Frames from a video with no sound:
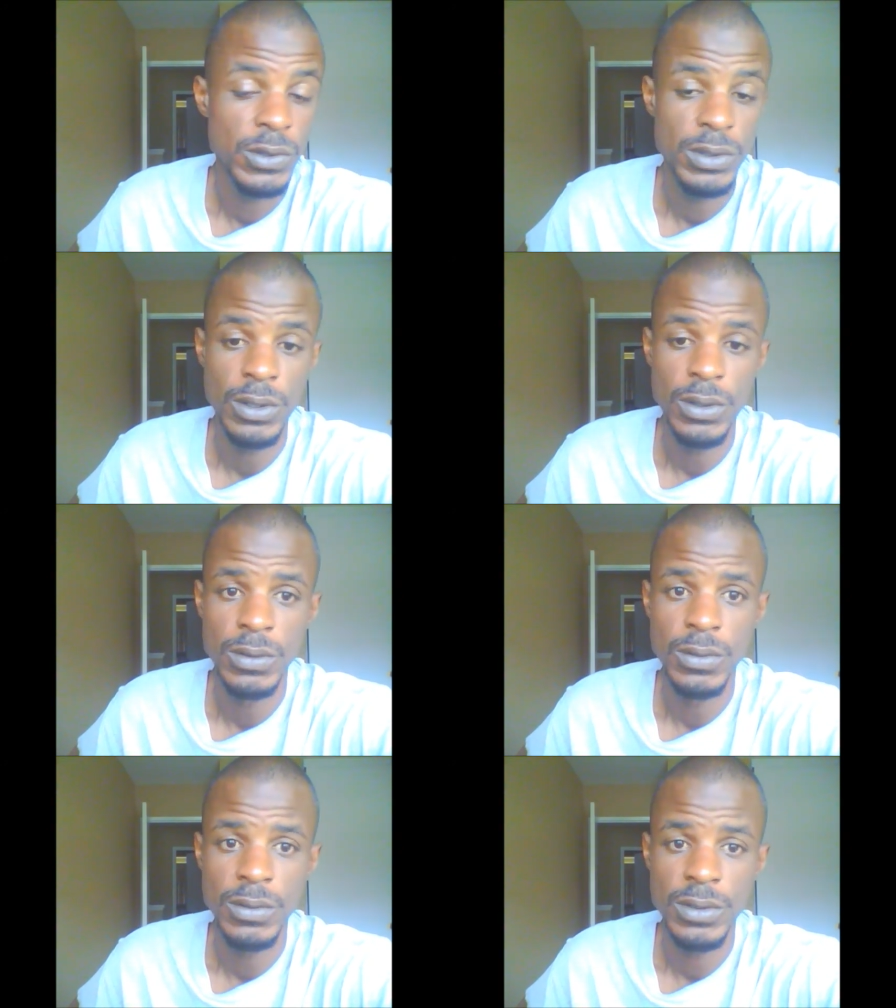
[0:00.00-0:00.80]
So,
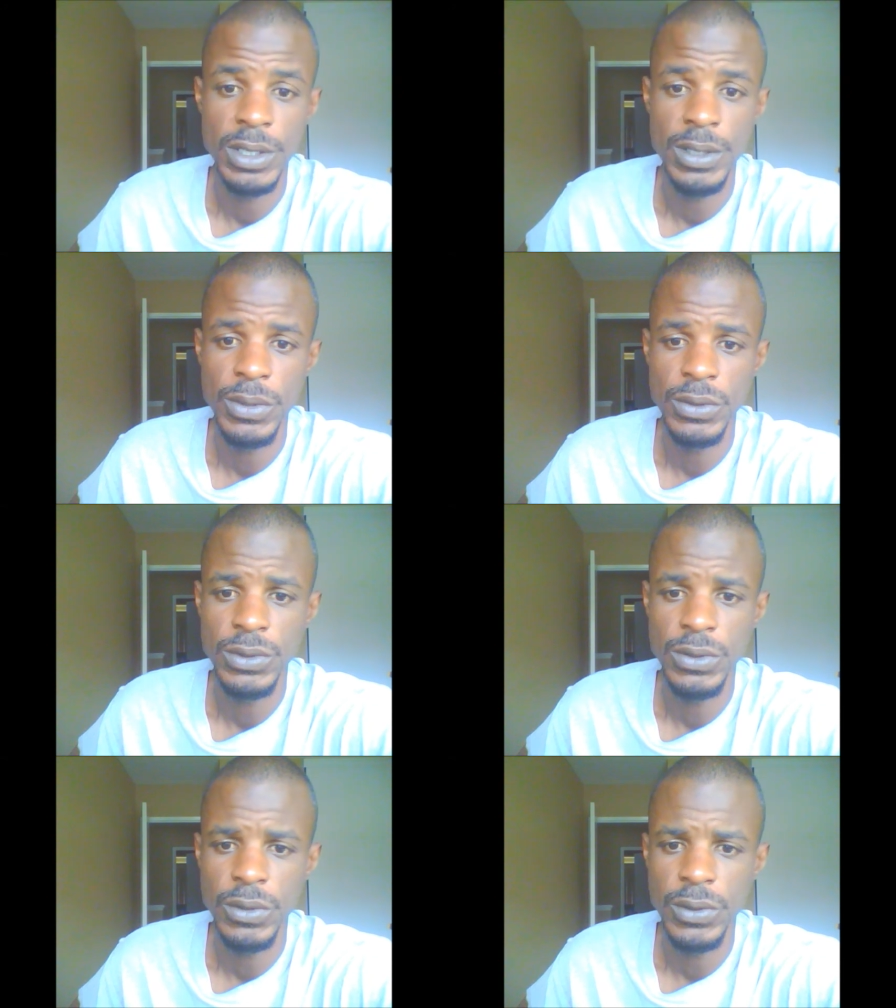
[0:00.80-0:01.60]
same old
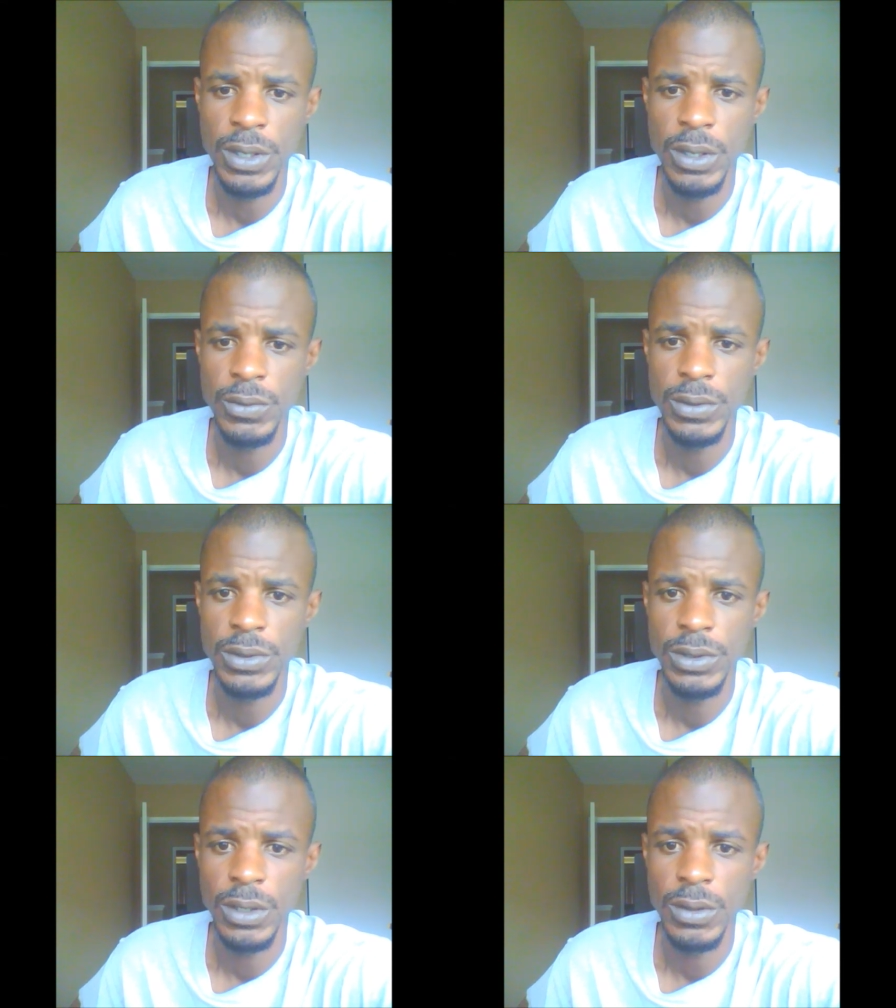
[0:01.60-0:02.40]
story, on with the
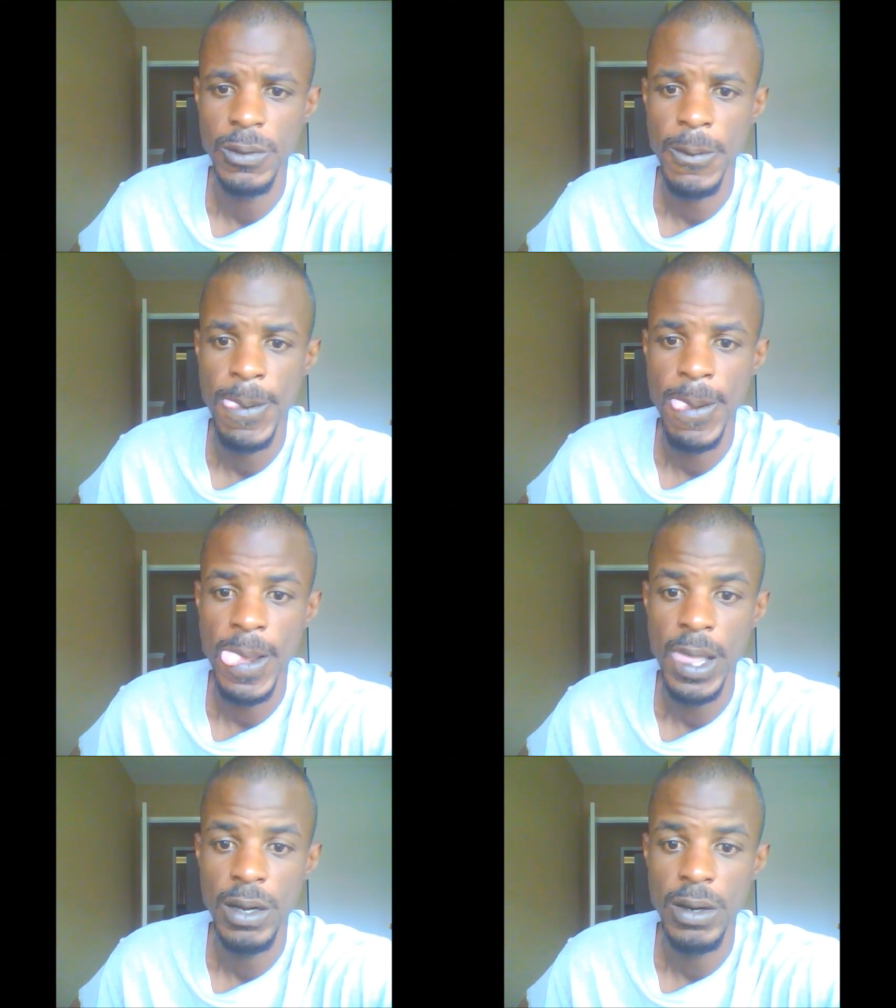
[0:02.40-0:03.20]
show.
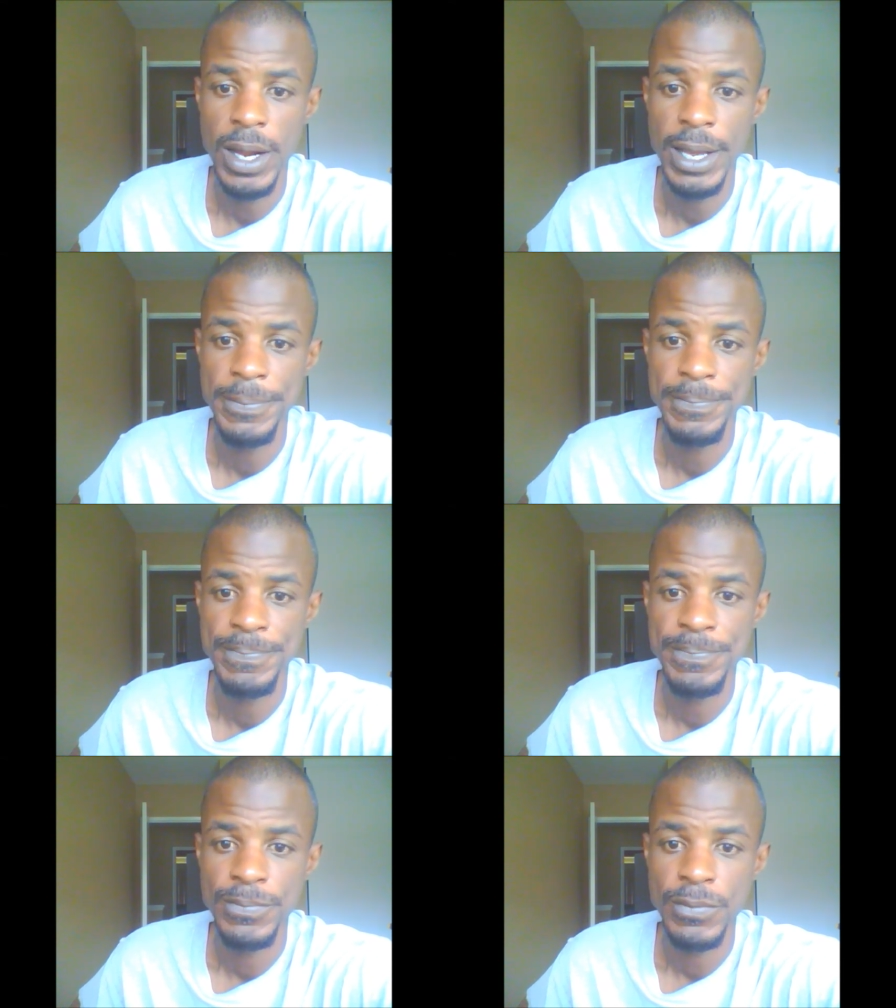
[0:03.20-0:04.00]
Alright?
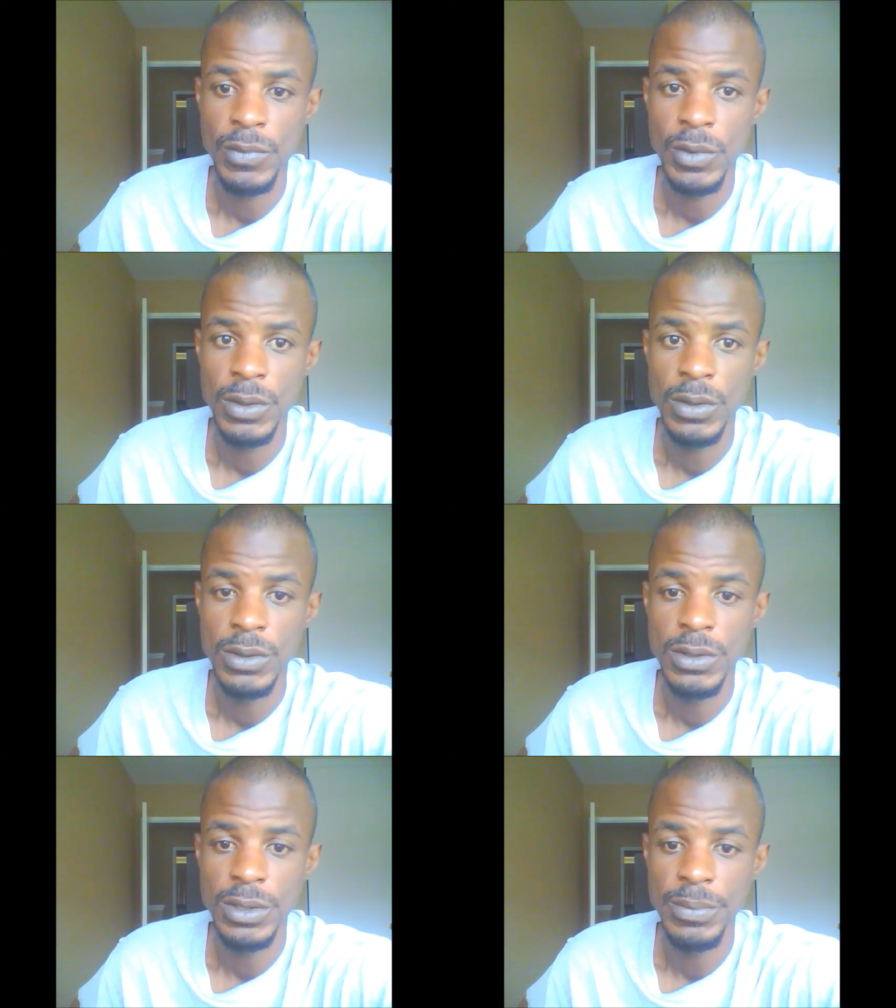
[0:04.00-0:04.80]

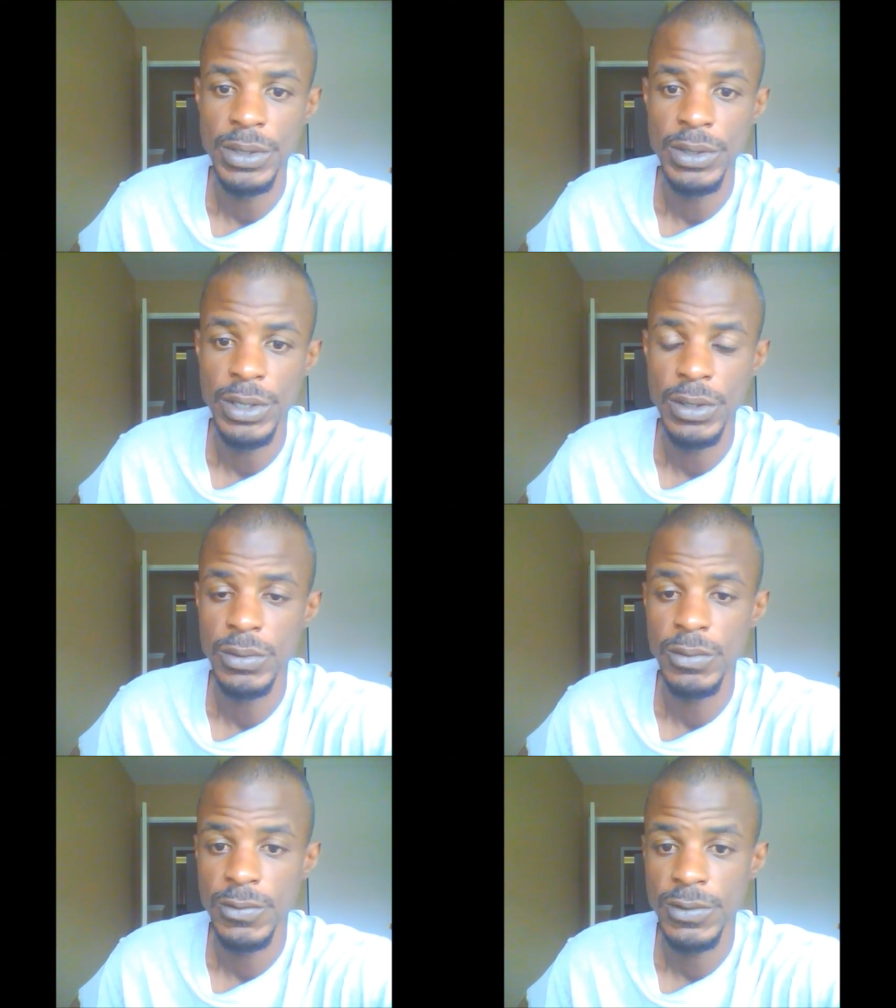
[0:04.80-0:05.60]
Send me a
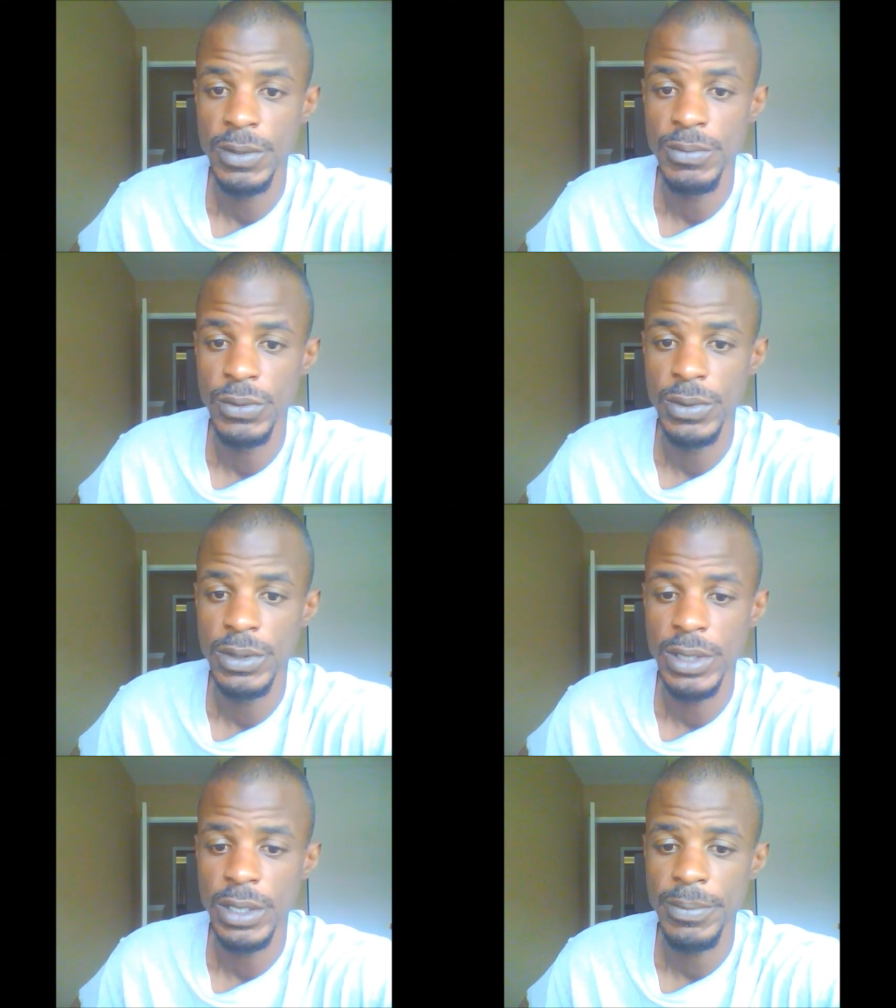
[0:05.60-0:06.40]
note, something you want
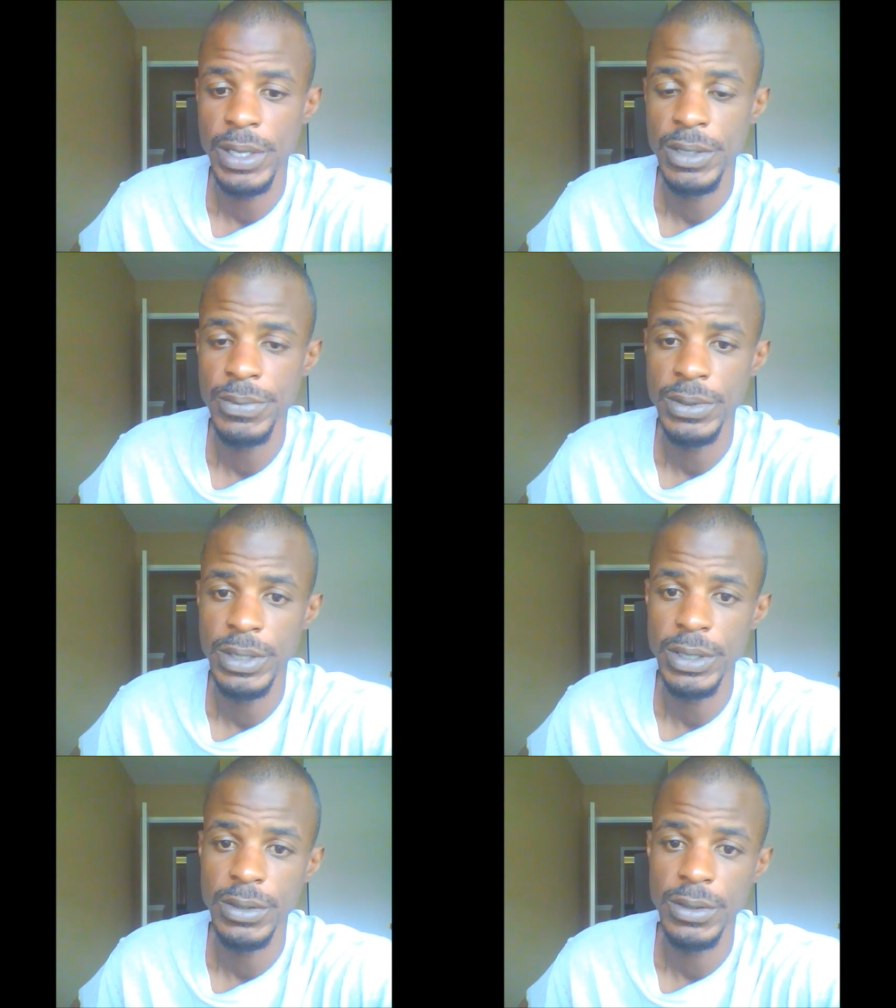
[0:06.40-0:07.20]
to talk about in
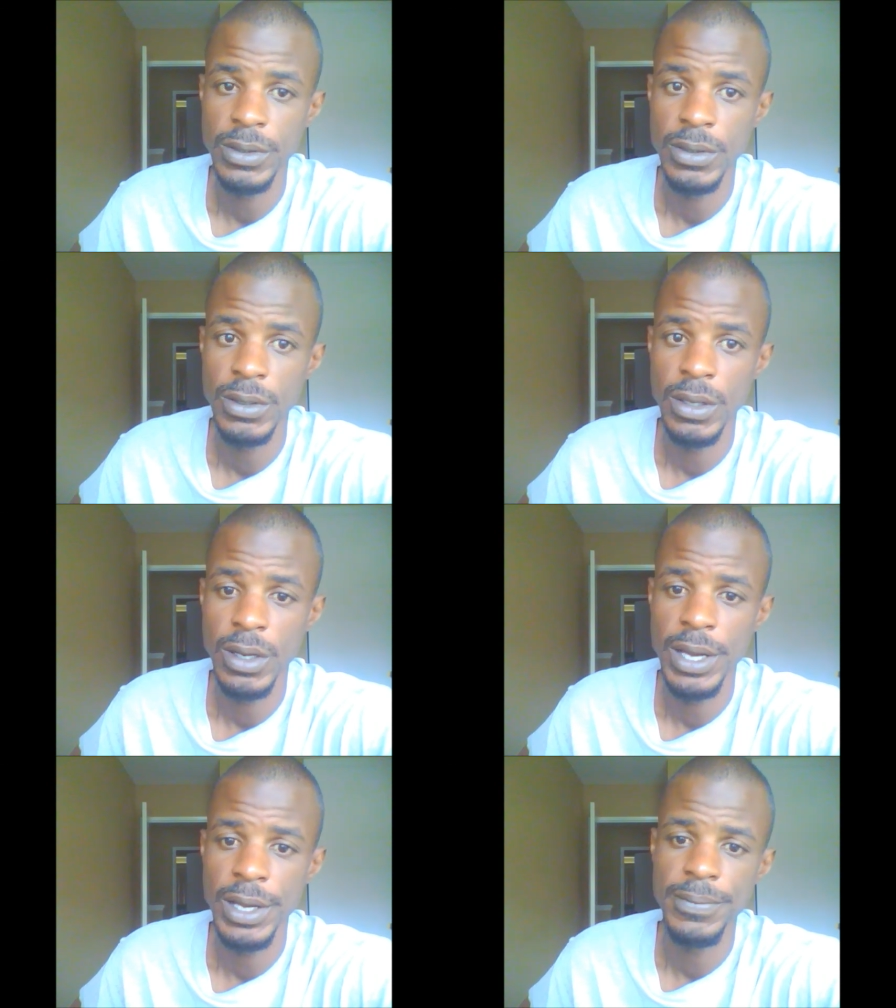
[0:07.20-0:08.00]
particular.
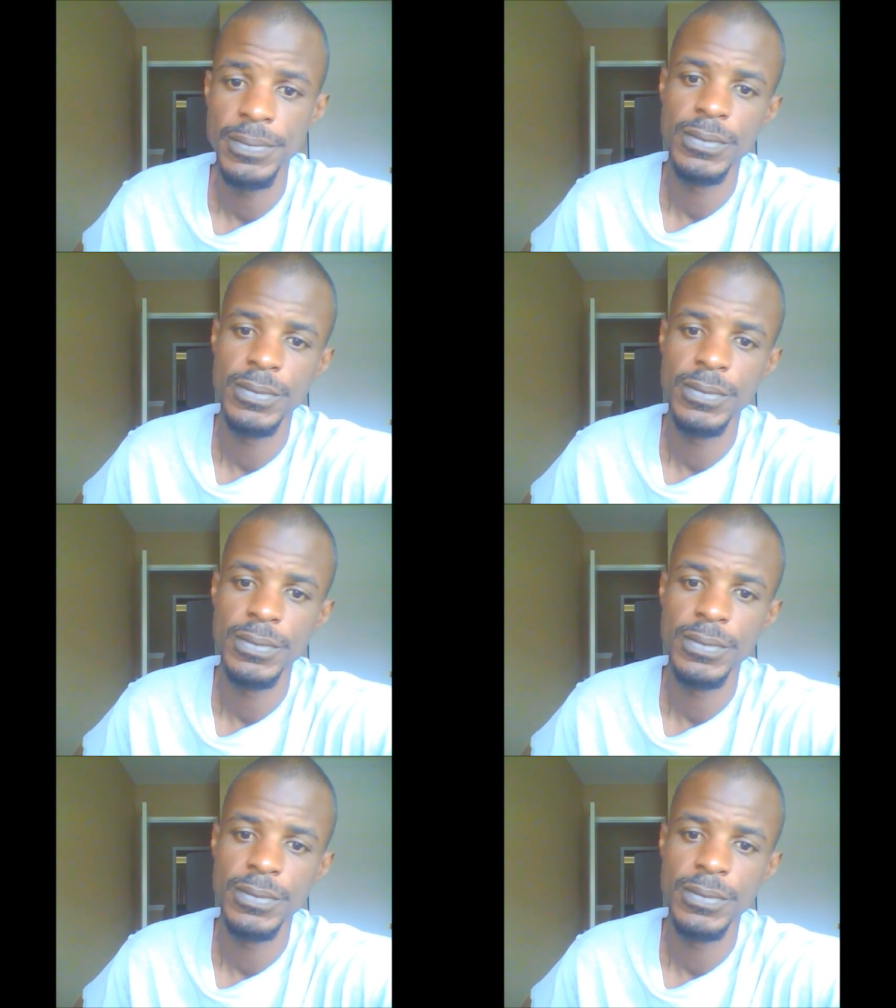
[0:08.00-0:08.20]
Alright?